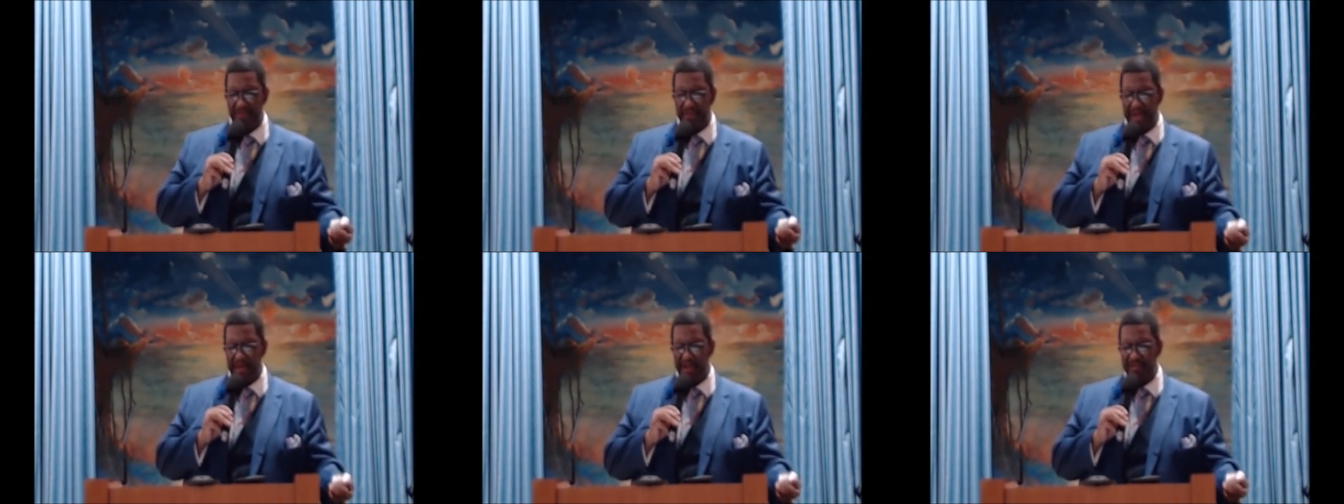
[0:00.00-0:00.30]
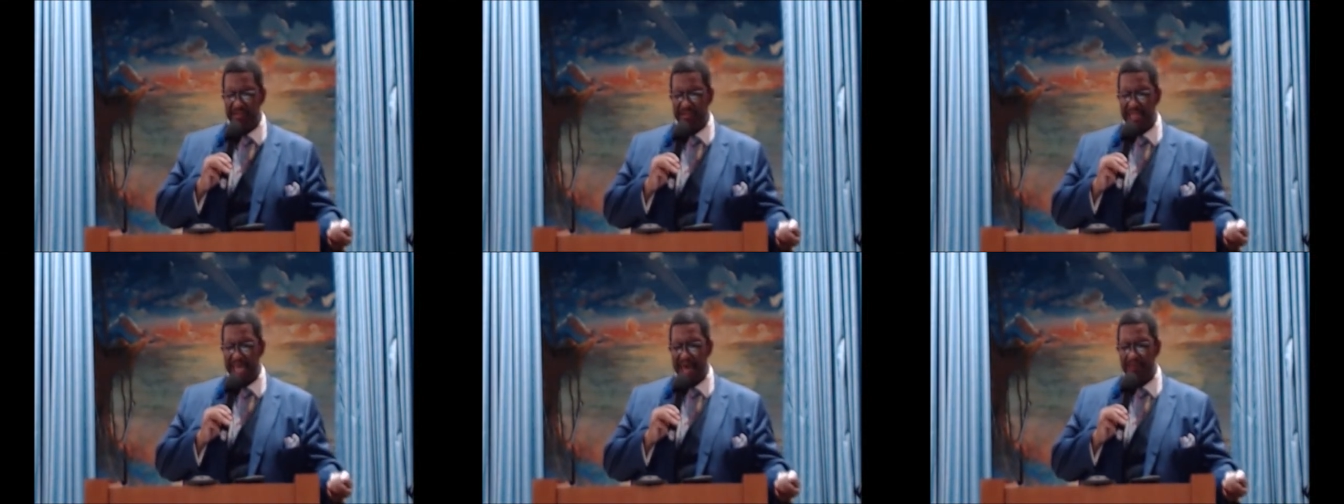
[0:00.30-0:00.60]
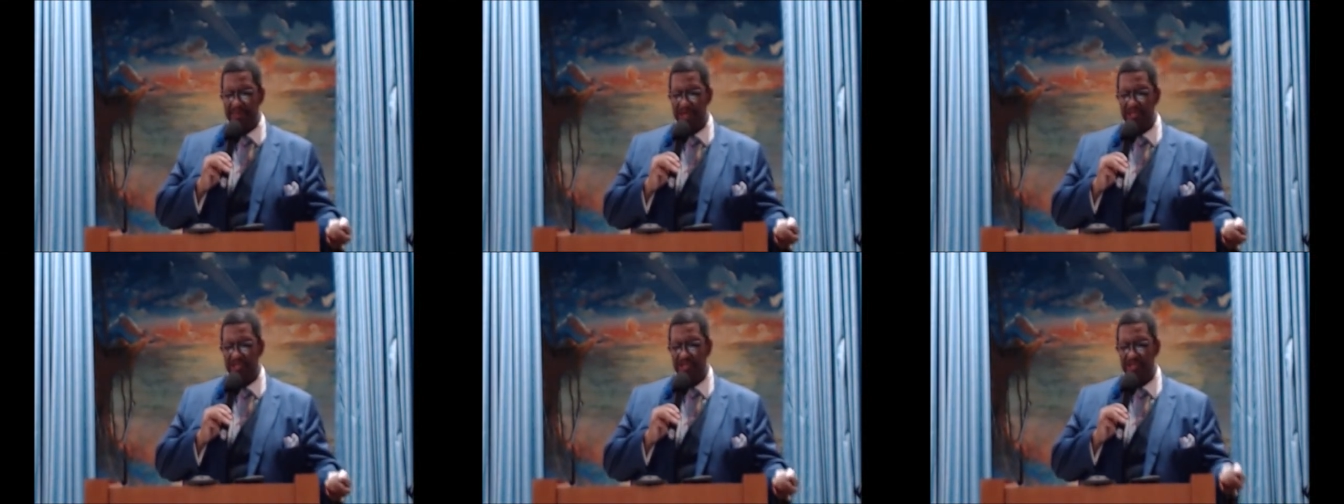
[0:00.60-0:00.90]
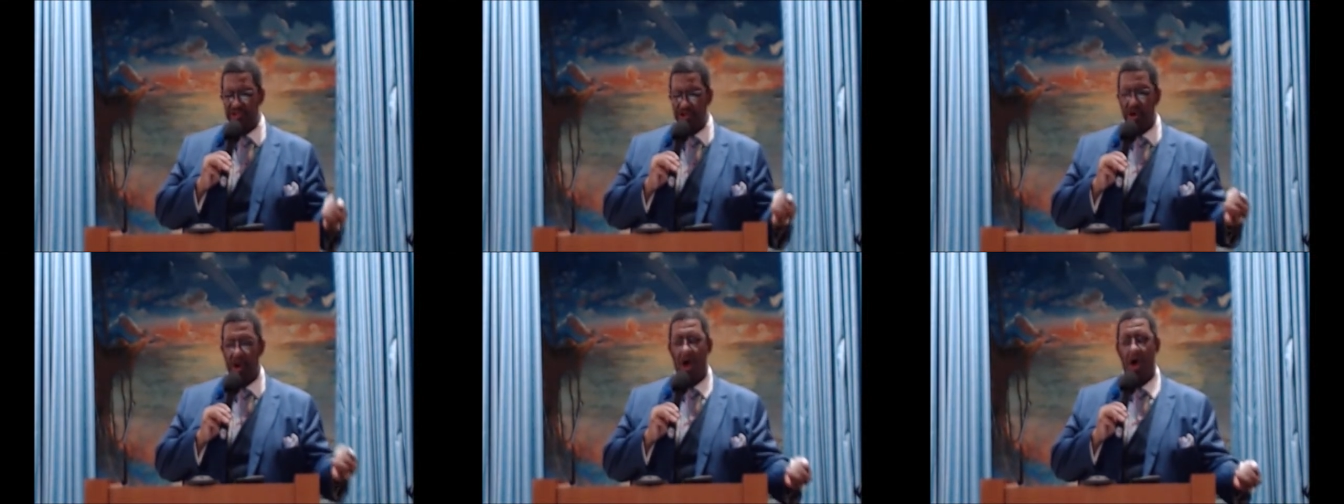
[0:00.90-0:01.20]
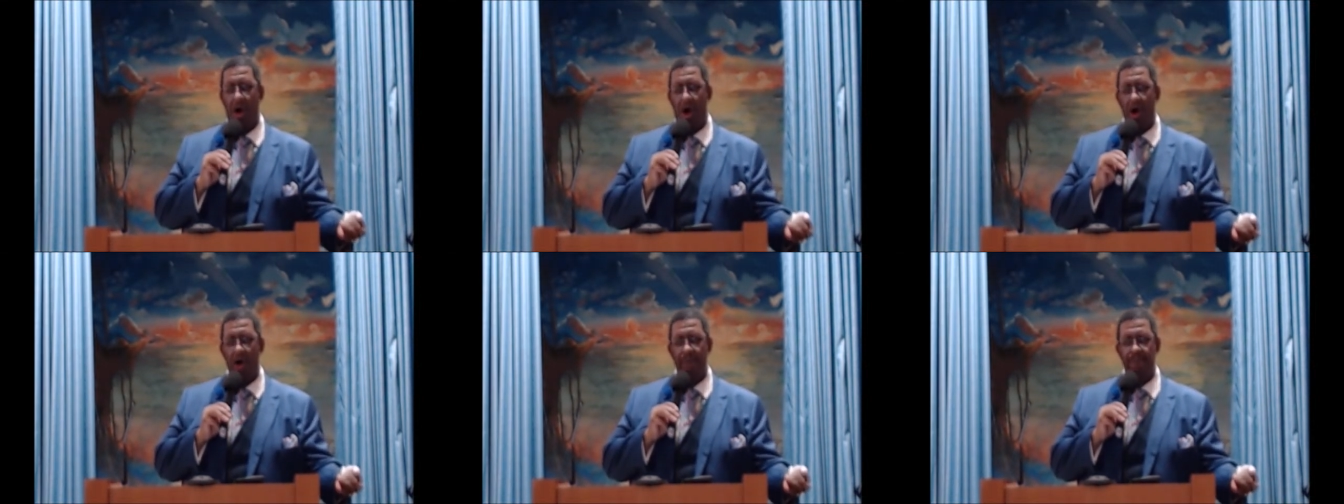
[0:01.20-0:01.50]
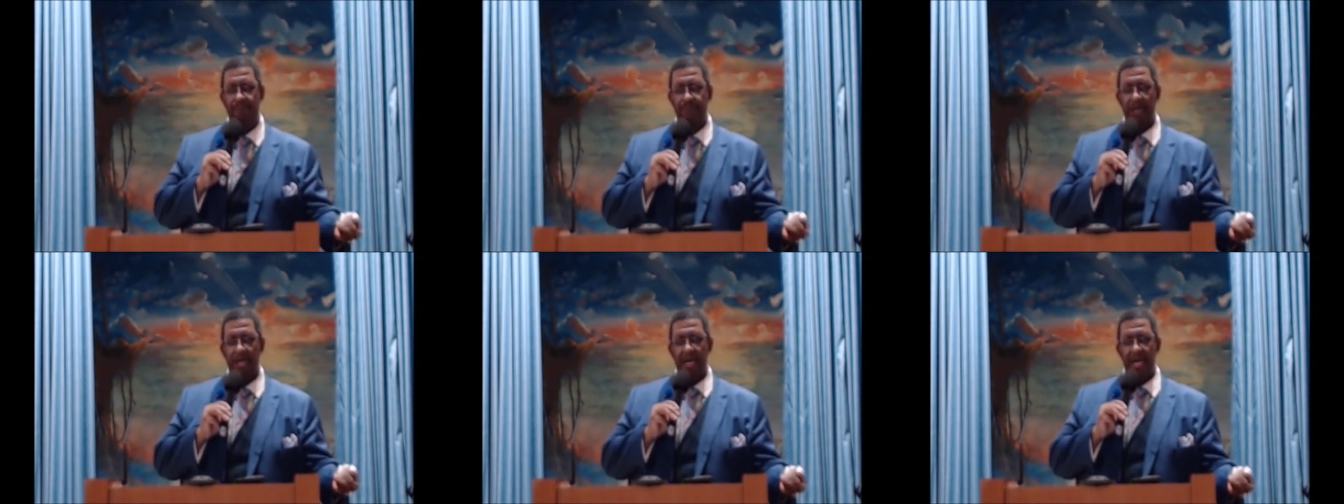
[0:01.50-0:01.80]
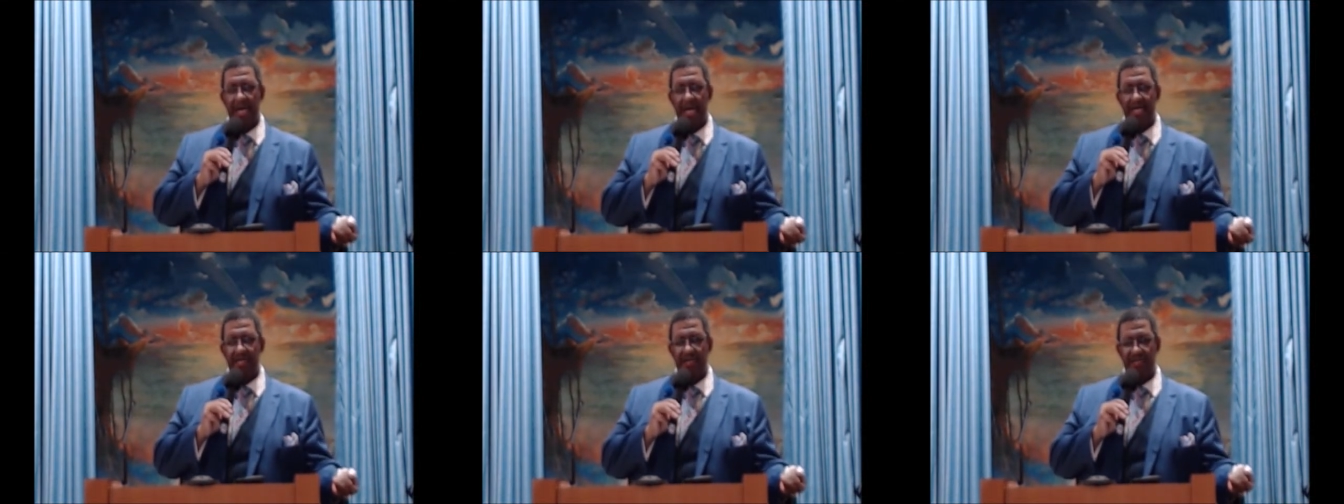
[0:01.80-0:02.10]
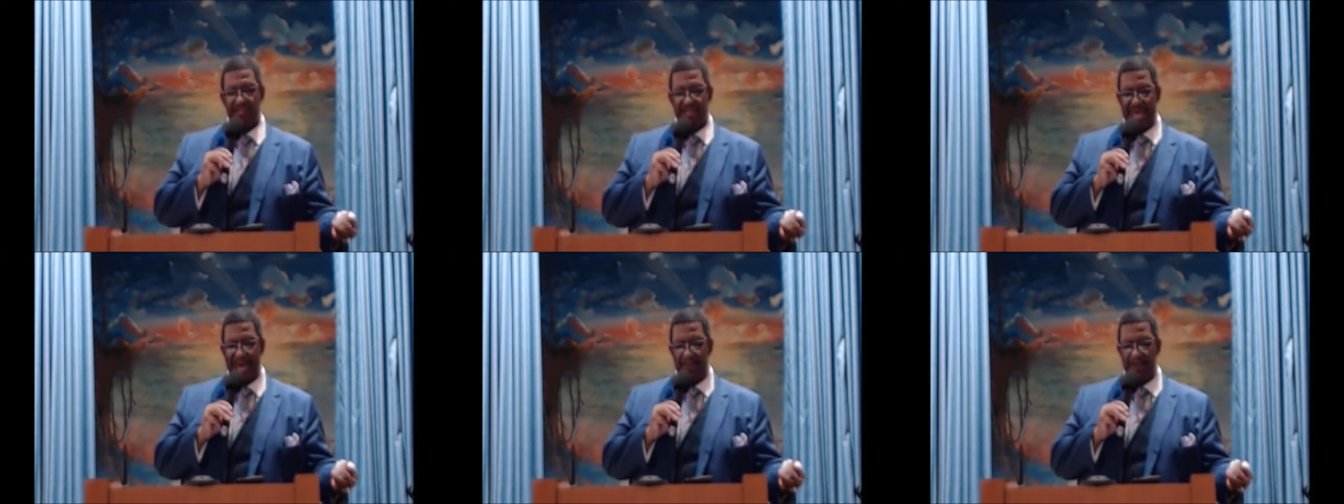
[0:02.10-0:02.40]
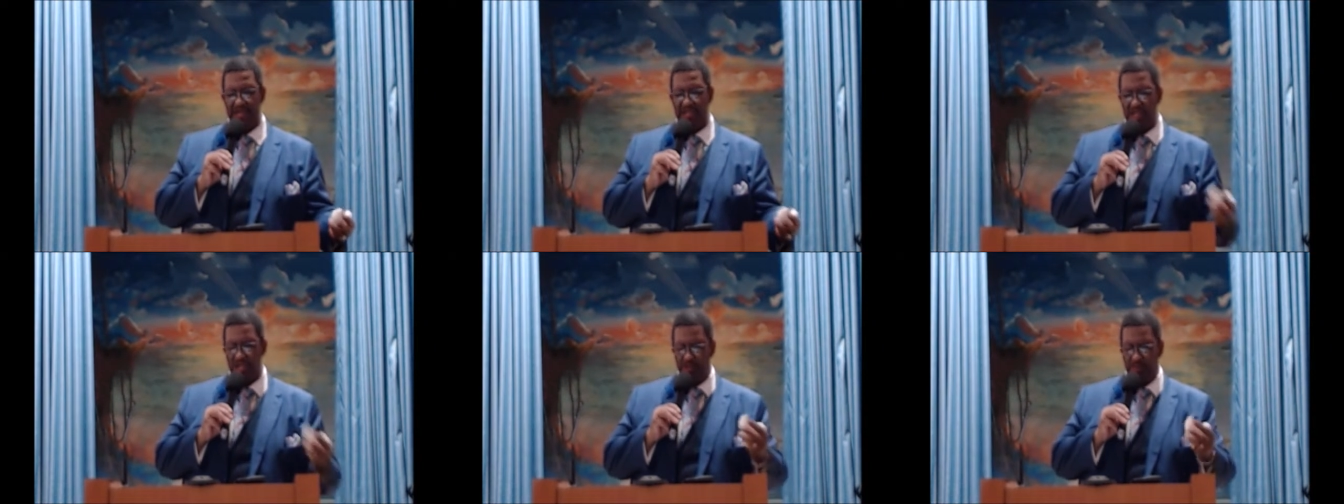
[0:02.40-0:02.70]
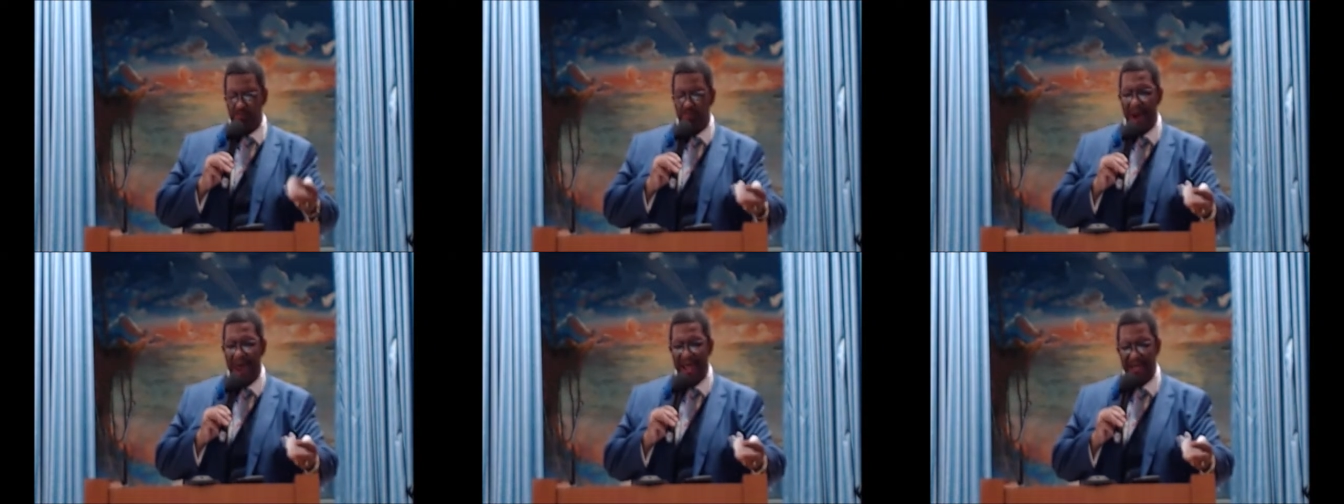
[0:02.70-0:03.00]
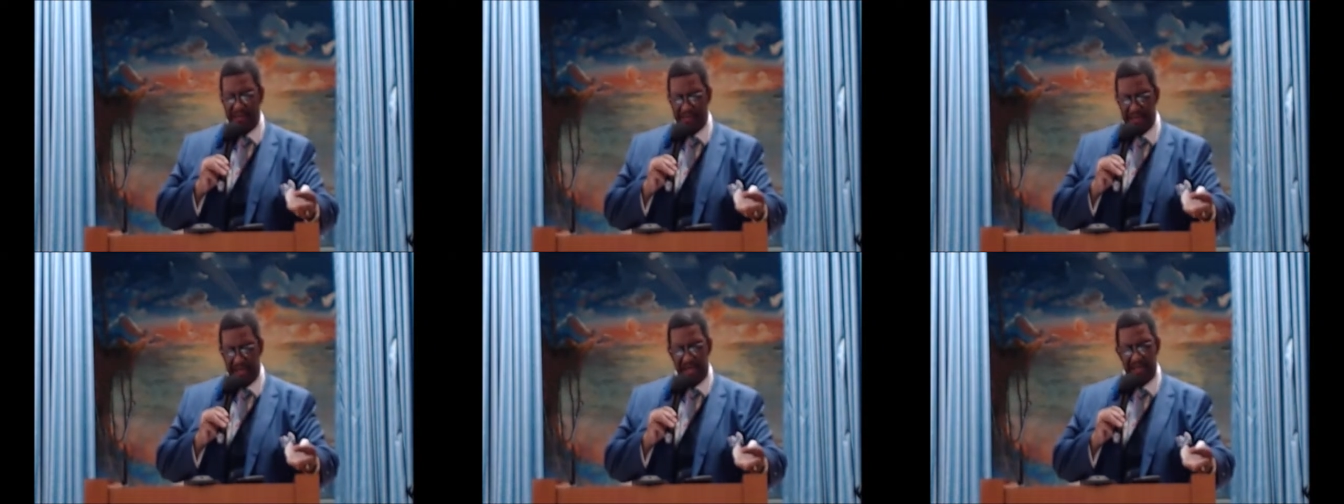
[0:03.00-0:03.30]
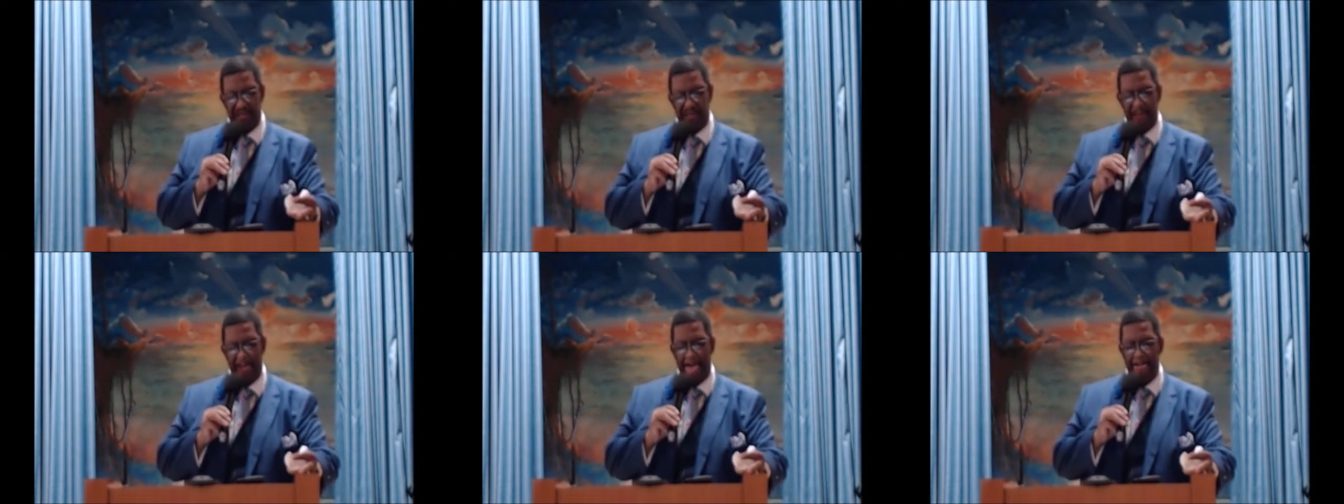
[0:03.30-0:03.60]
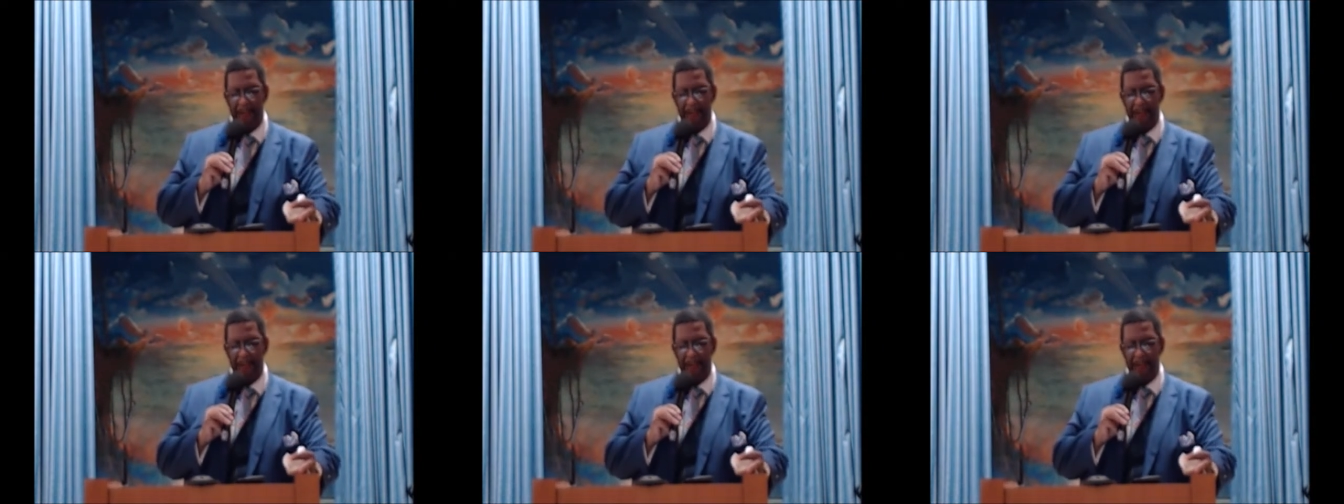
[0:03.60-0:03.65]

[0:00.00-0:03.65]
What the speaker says: that establishes law, it establishes practice,